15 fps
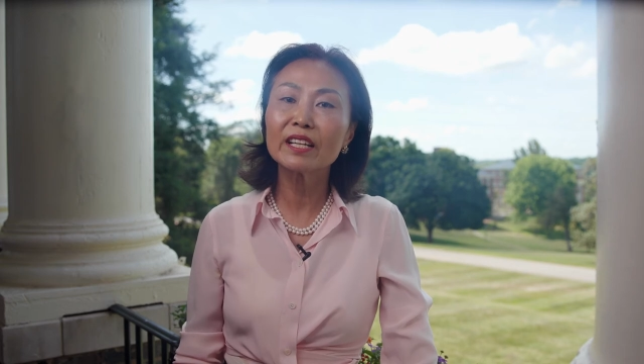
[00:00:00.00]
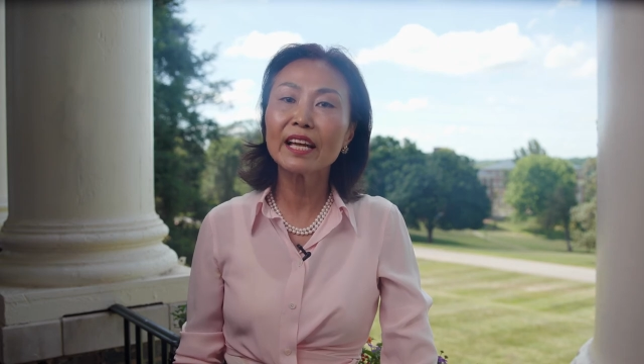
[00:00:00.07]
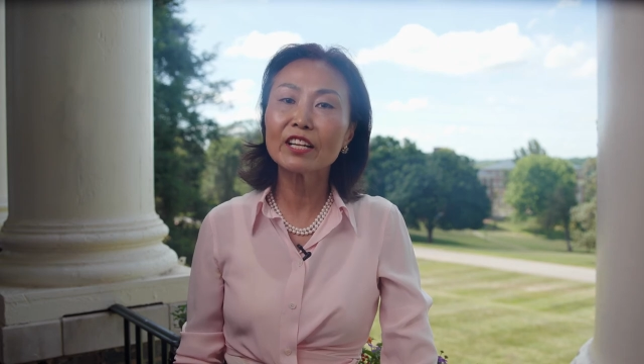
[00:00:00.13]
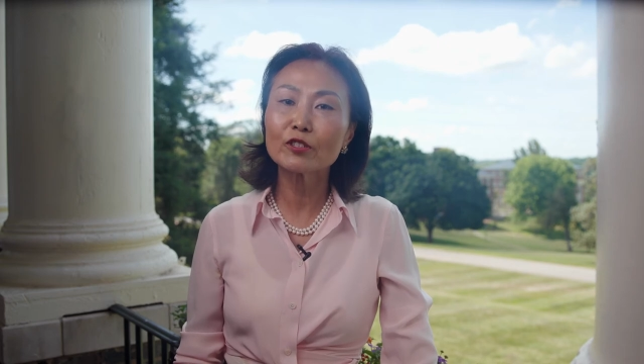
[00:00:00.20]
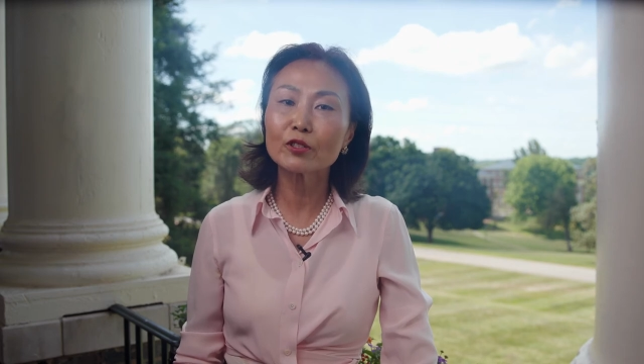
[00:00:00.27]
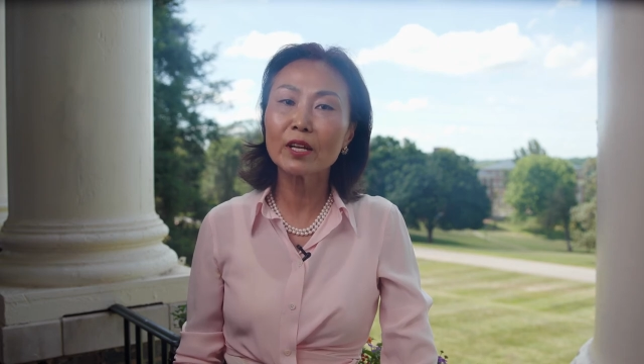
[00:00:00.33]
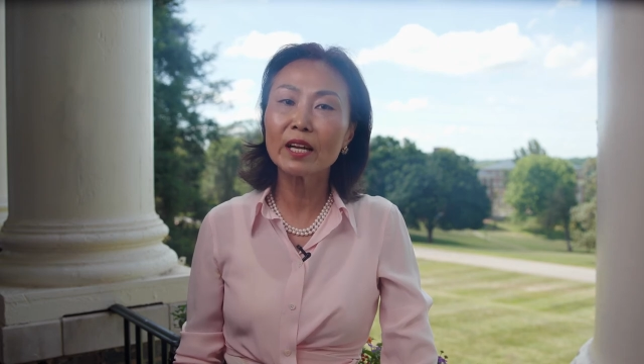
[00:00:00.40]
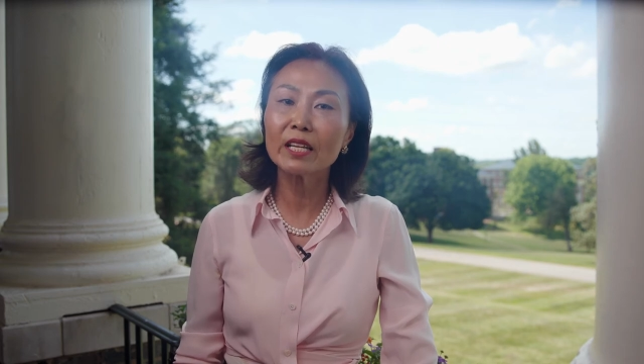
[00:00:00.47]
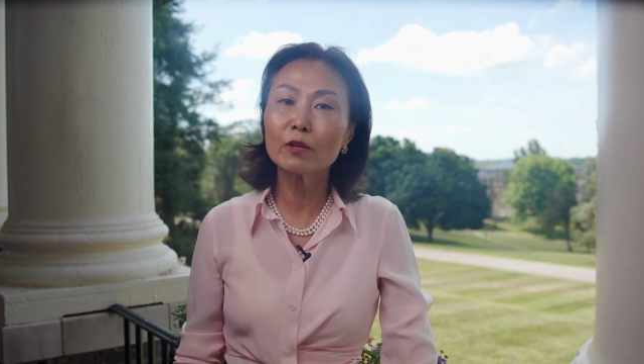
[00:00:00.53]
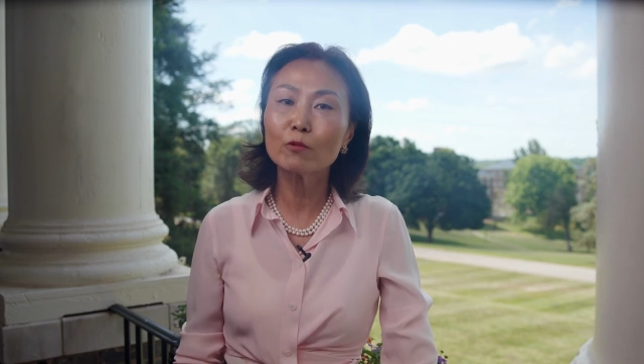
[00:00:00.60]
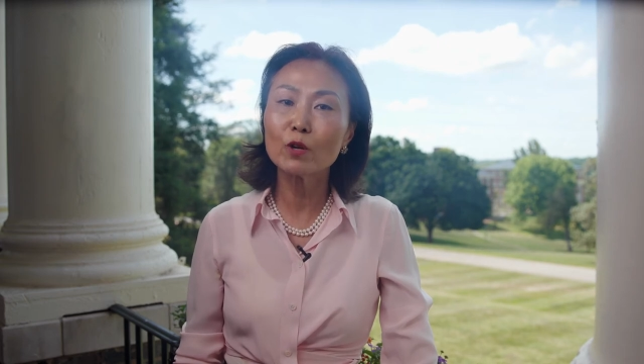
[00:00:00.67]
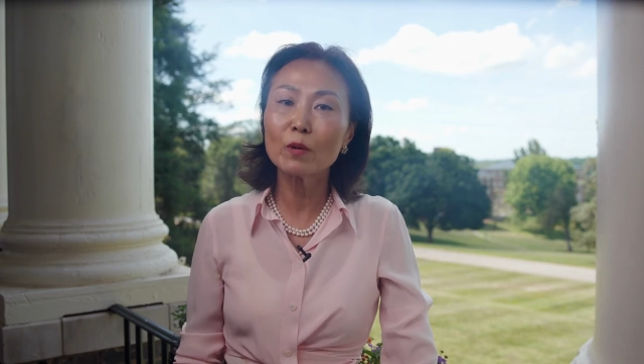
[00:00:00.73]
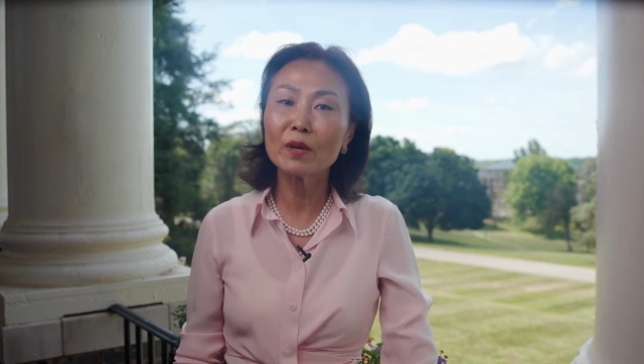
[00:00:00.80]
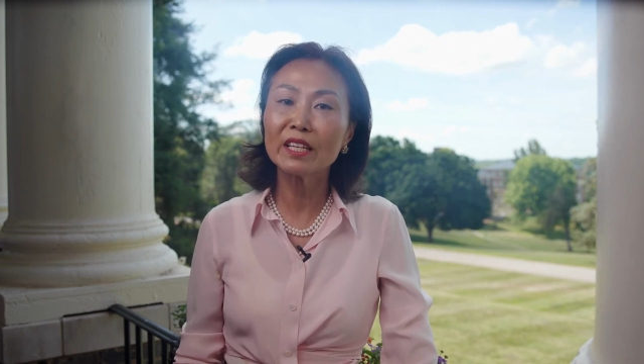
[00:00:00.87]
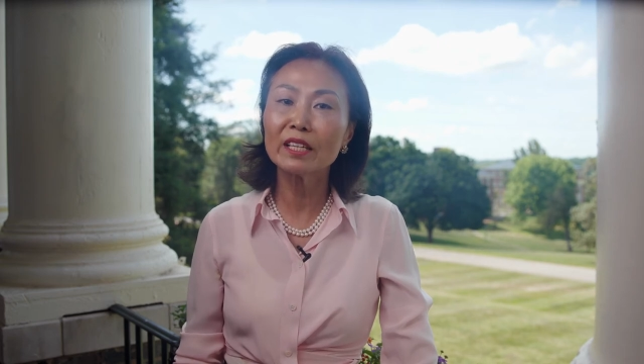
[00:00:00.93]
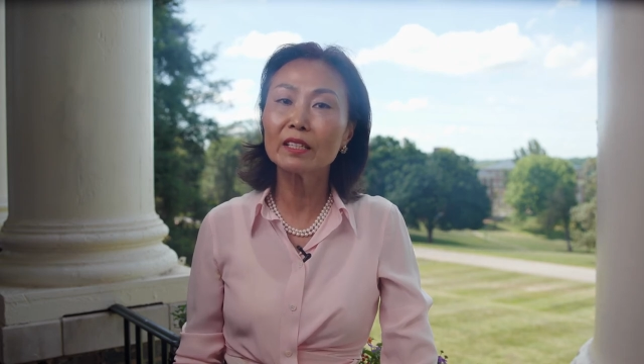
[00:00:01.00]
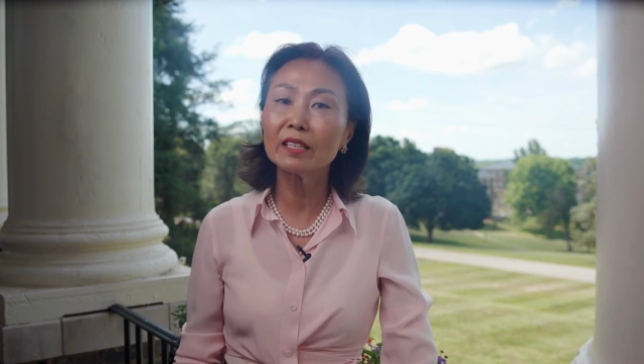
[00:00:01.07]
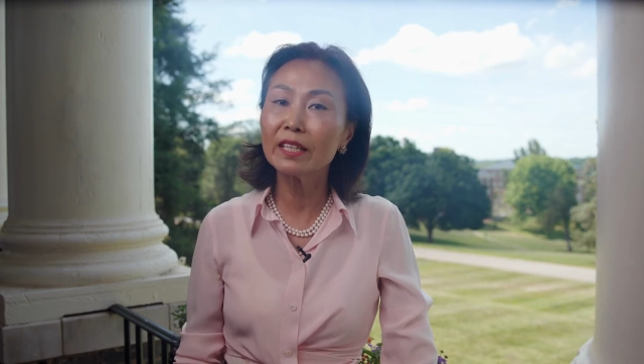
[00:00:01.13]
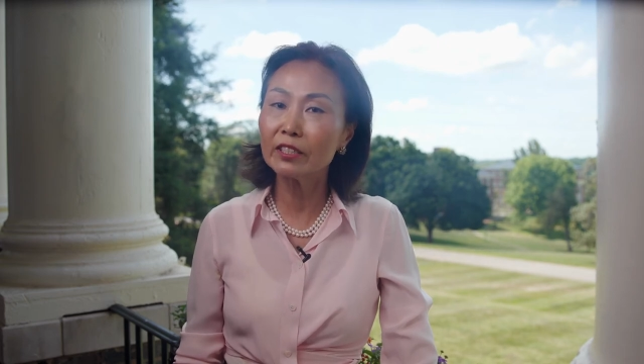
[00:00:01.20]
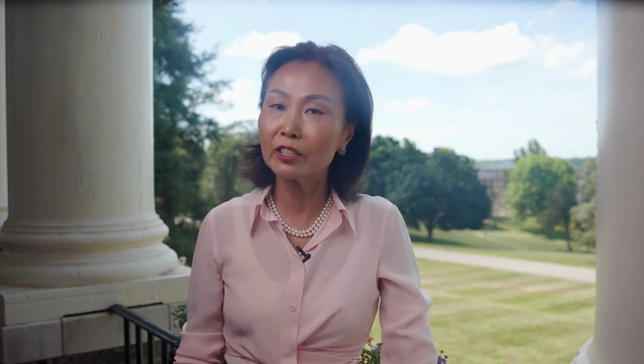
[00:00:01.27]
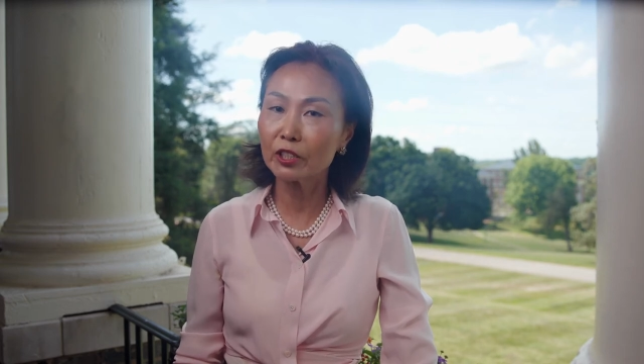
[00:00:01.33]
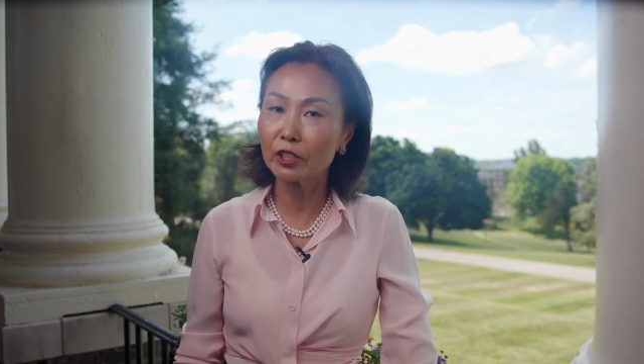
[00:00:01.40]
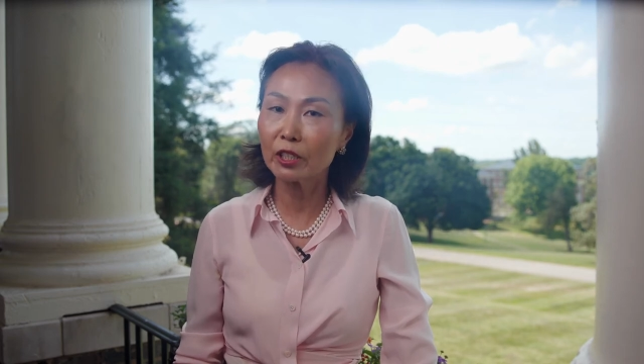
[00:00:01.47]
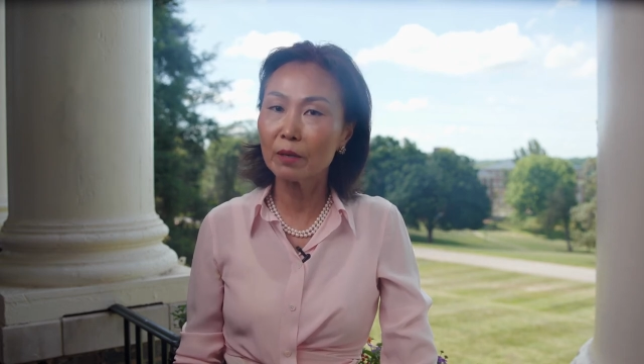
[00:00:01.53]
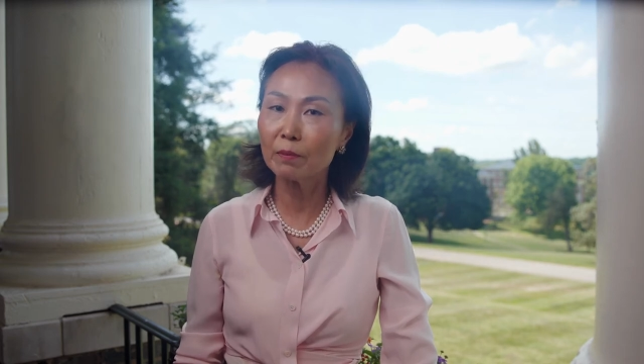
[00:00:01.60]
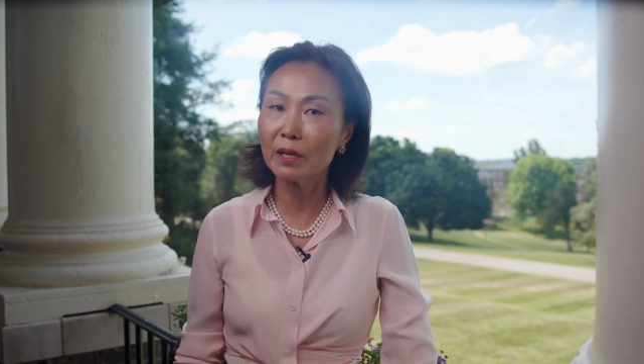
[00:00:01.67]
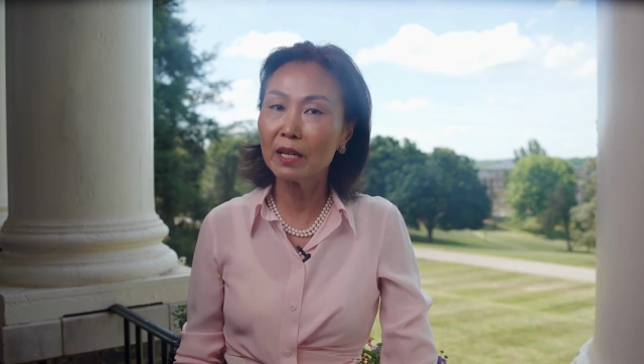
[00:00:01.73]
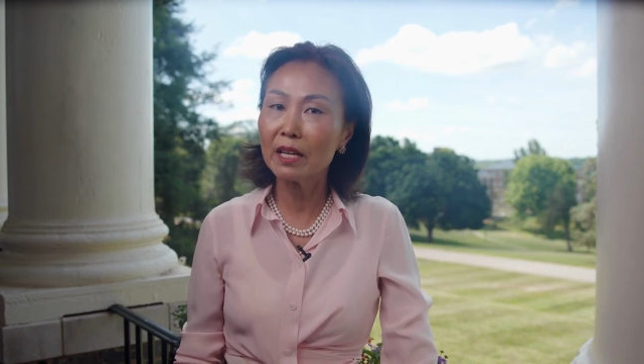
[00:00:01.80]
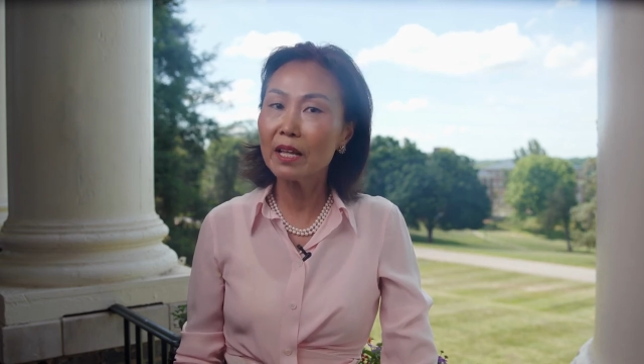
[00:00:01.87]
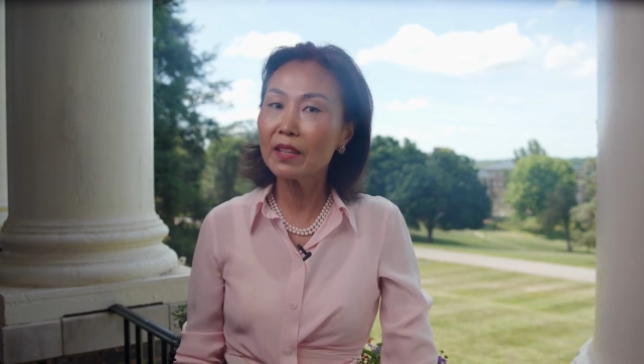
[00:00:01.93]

educating women in leadership,